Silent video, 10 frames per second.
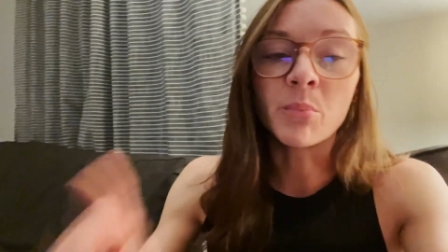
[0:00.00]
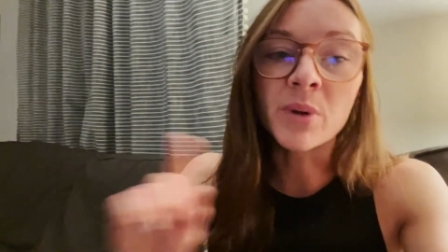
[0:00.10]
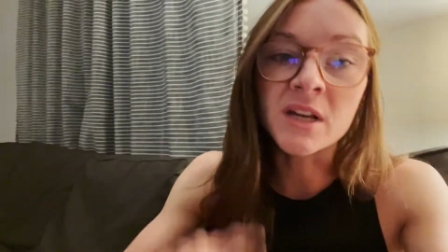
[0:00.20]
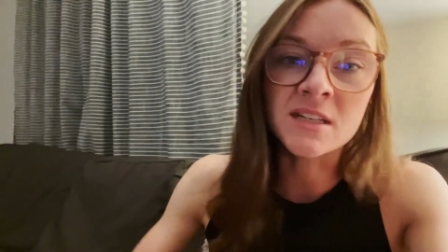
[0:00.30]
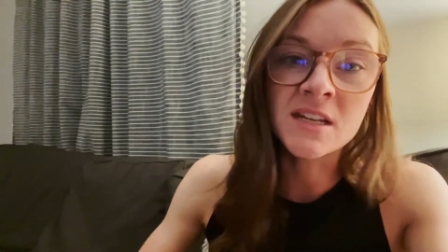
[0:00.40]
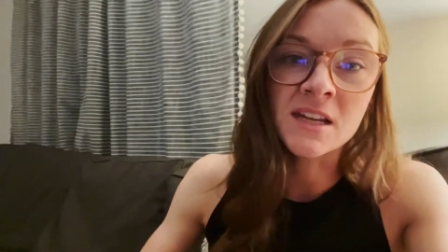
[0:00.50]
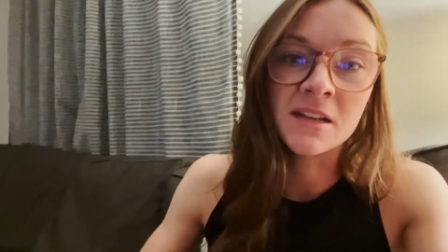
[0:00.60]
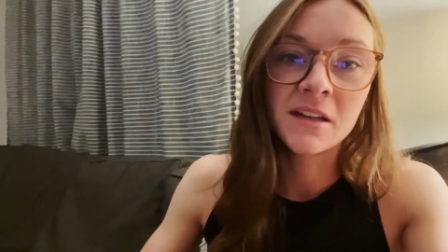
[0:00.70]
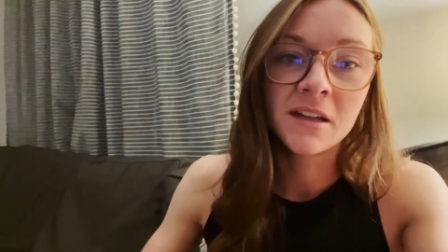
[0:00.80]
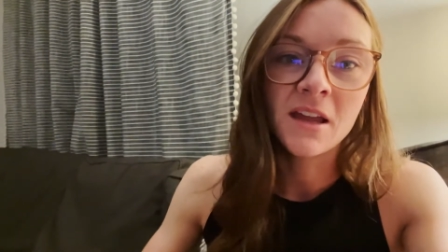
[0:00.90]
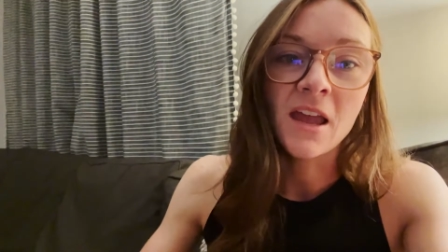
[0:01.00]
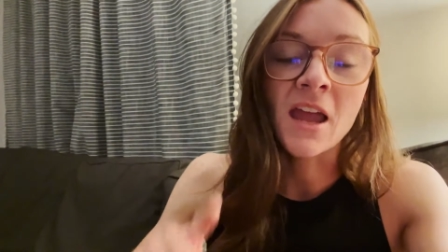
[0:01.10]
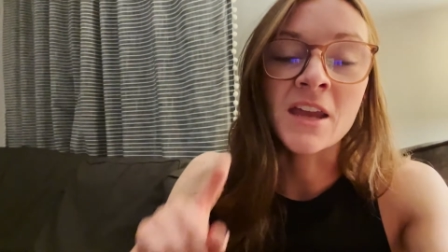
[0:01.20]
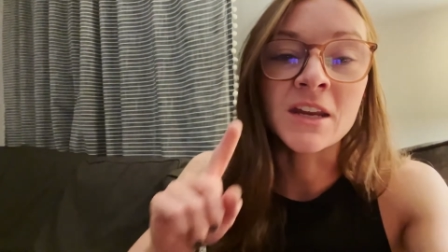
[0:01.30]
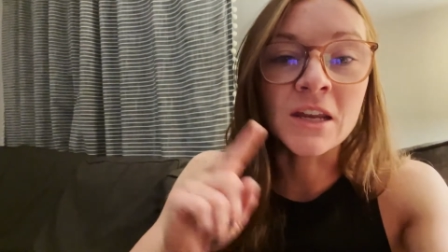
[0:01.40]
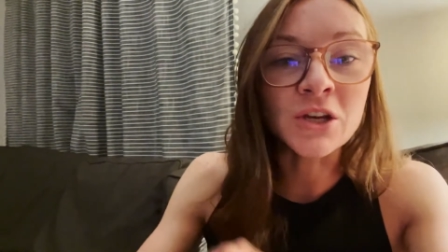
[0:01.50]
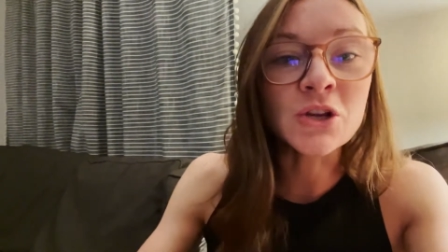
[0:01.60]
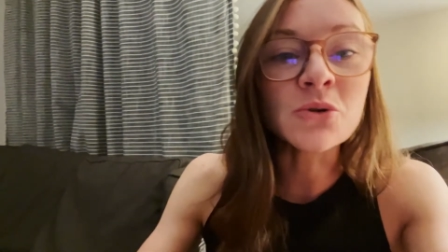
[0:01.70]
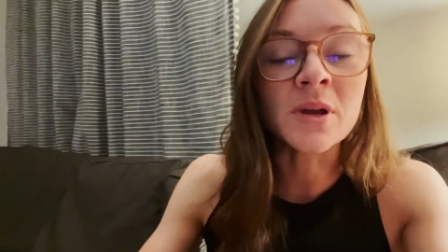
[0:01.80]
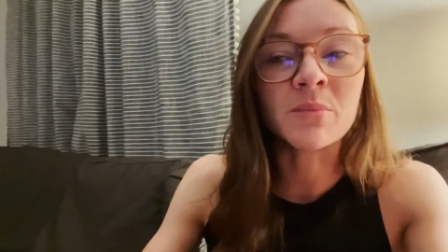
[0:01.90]
But he did. And he
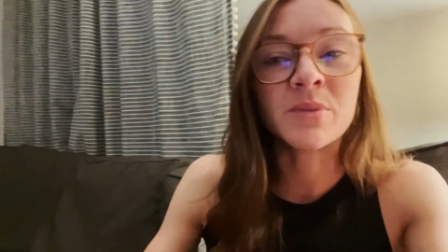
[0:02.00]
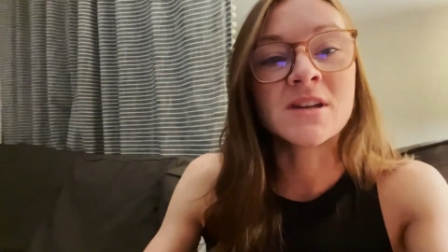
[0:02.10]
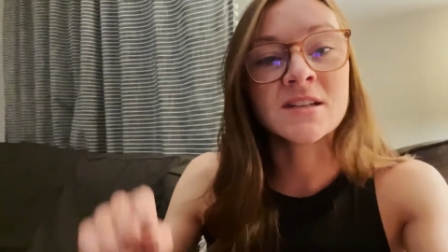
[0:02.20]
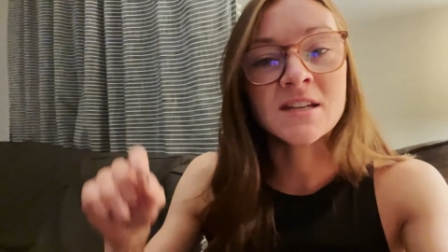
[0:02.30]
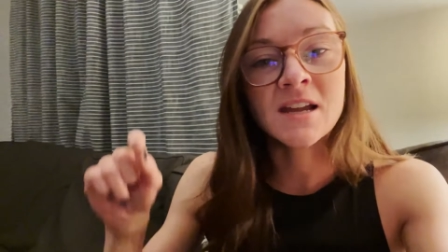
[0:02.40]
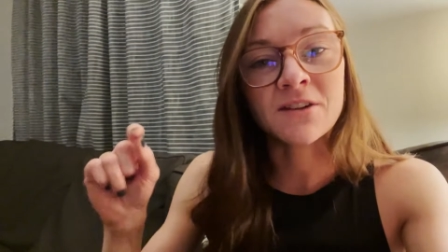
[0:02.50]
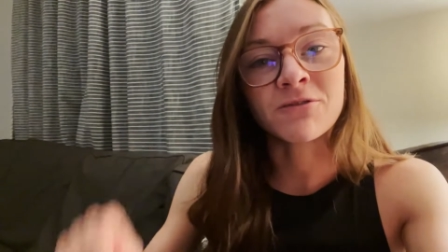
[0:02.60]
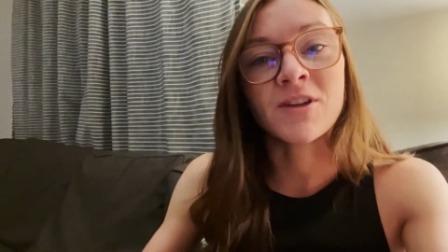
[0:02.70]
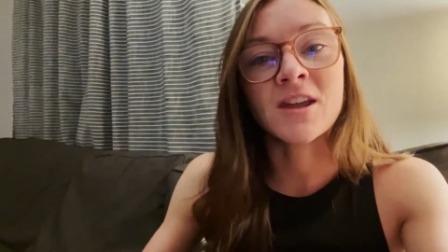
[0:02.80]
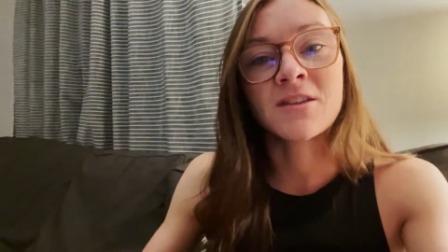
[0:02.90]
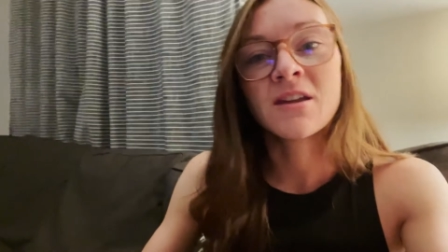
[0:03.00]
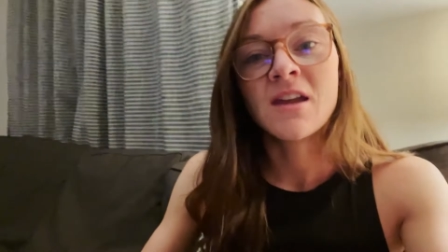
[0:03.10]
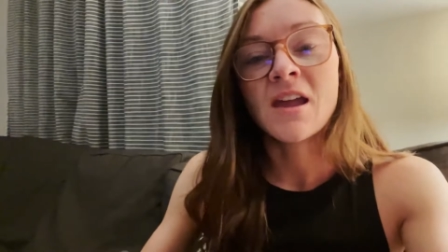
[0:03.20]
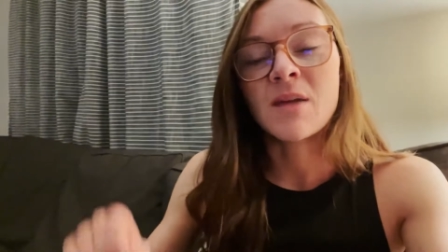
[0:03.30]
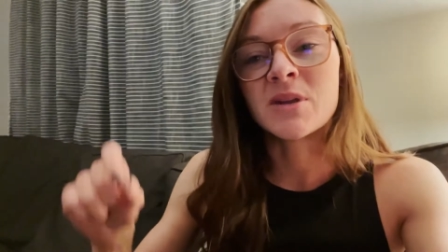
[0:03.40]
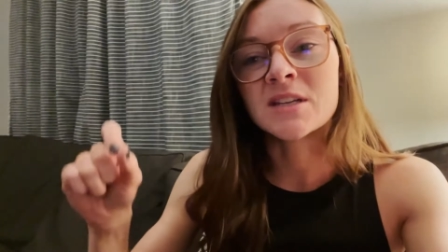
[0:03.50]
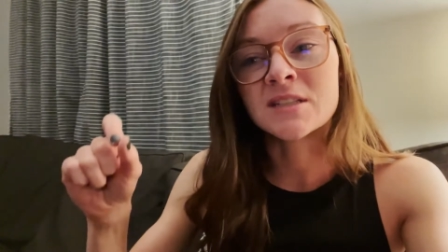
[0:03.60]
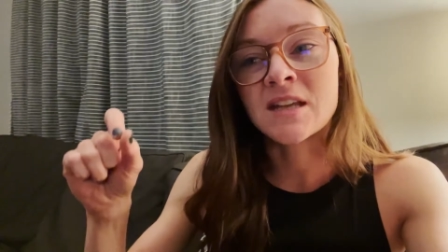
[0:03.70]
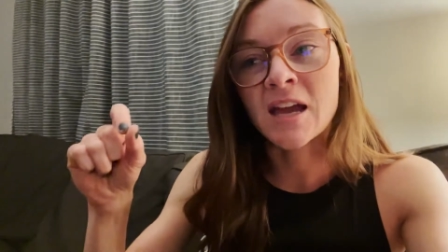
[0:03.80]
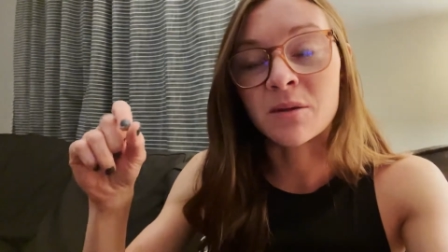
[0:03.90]
knew it because he had a faith and
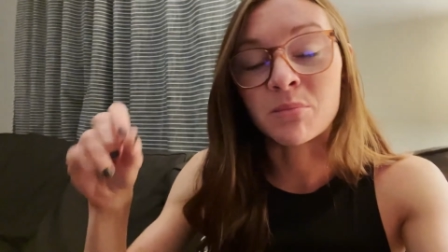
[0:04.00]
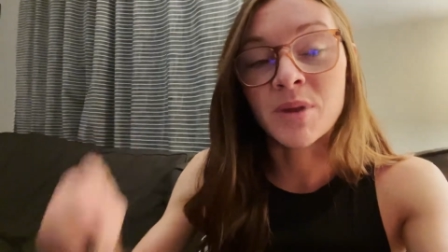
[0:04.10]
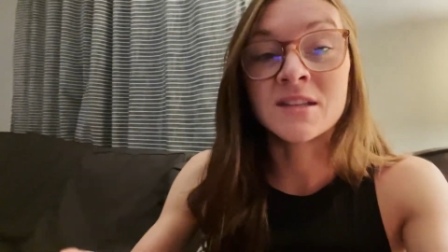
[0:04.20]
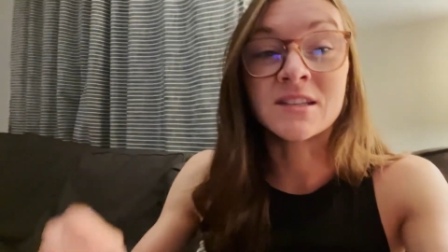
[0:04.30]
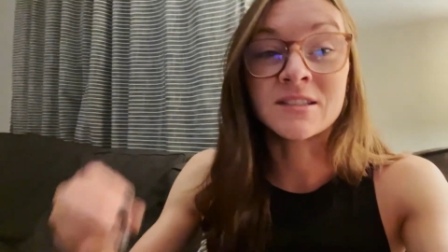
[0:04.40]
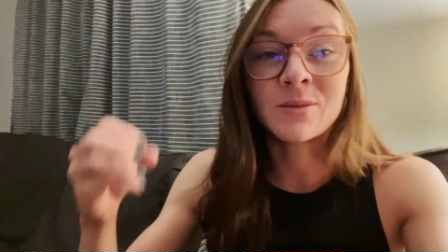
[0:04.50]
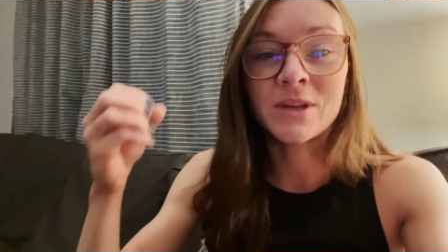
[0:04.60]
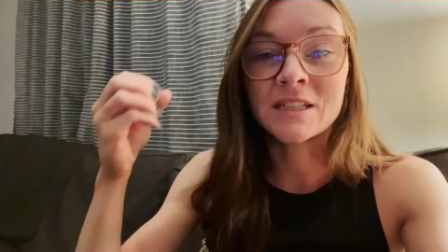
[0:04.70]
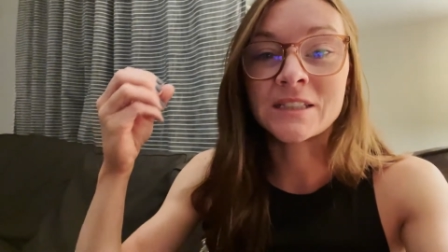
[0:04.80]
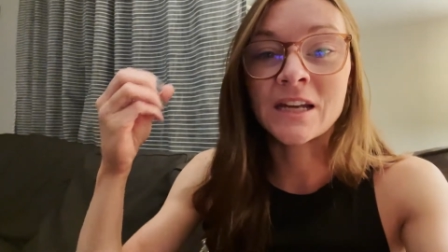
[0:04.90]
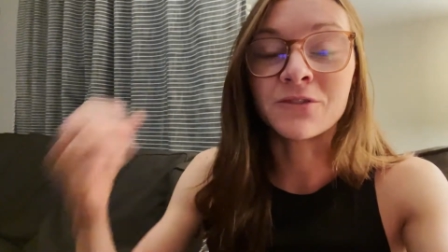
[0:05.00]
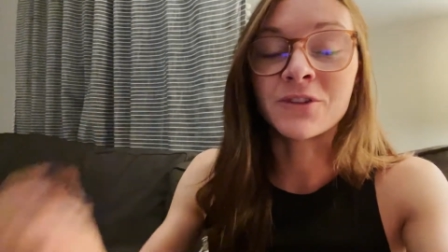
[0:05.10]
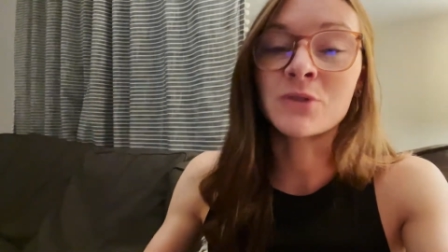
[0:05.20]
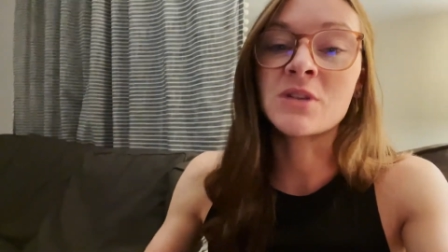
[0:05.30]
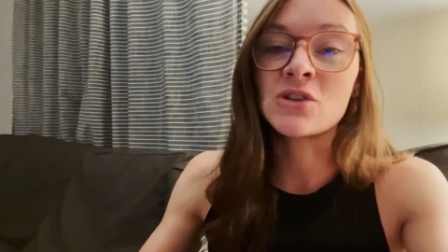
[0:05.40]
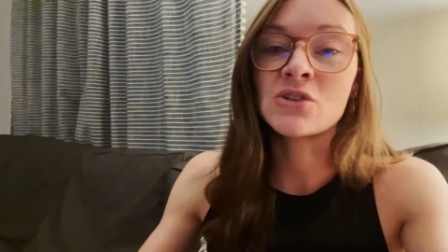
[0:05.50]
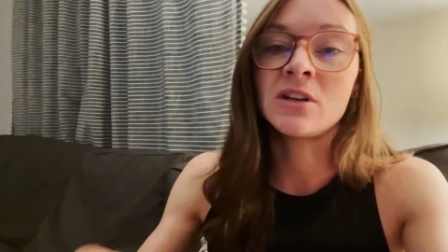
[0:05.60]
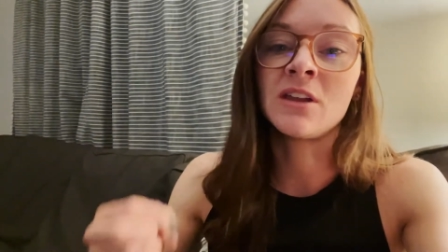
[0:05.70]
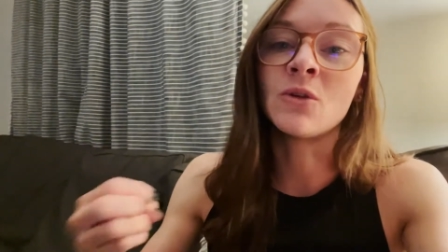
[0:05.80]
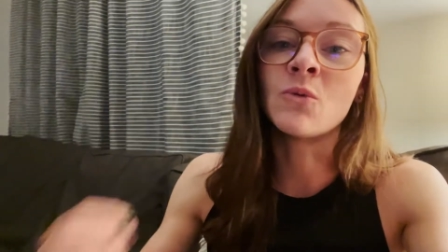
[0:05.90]
because he had a basis and because he had a
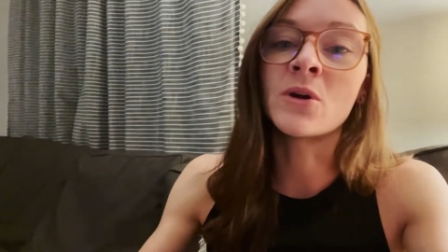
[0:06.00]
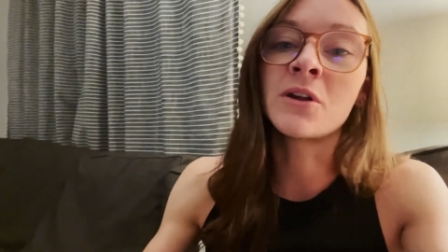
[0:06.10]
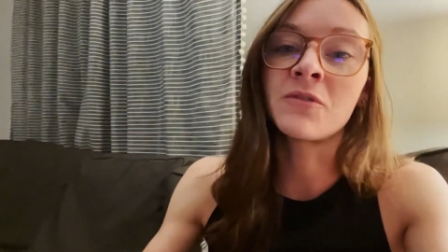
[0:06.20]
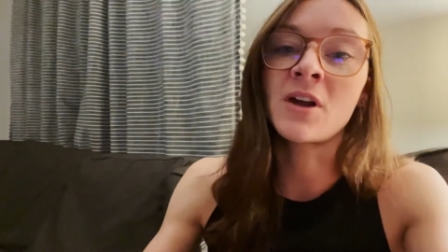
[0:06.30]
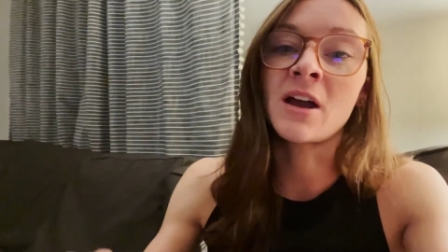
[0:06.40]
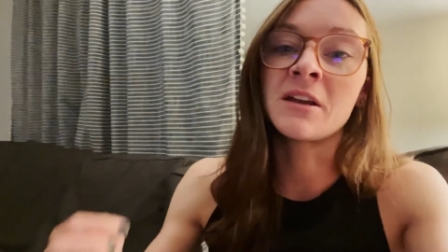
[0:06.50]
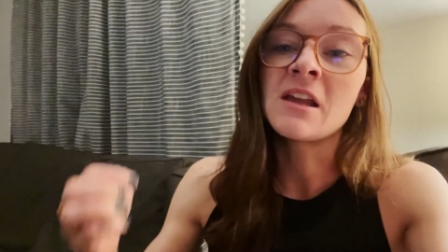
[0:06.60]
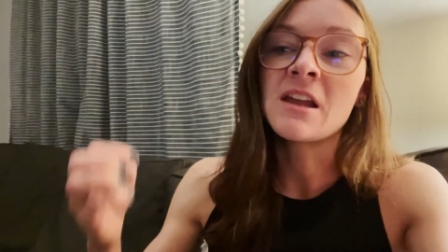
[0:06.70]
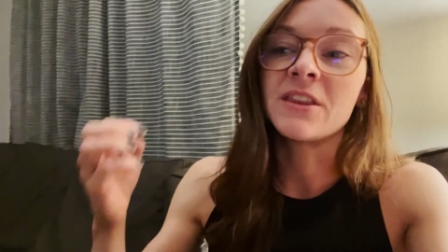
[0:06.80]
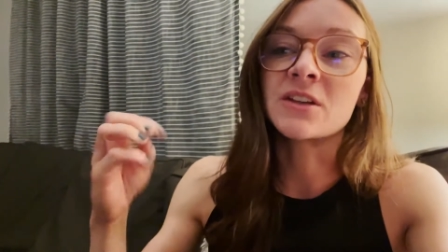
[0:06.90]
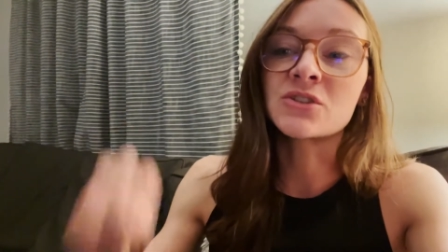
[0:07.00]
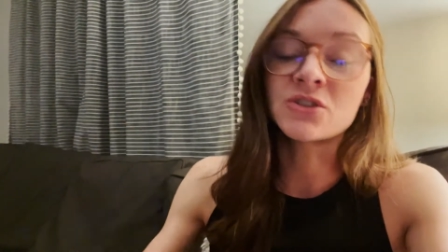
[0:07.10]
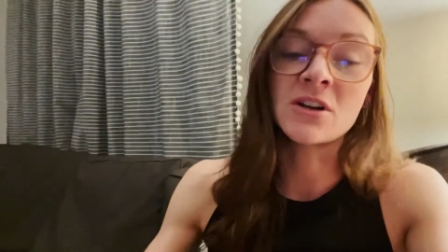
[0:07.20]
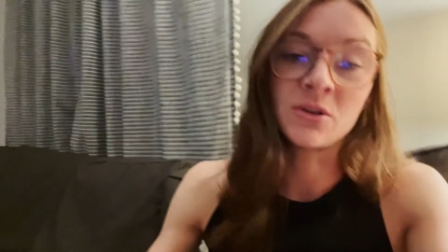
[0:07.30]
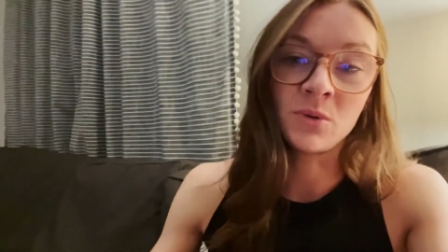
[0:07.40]
foundation in the Word of God that started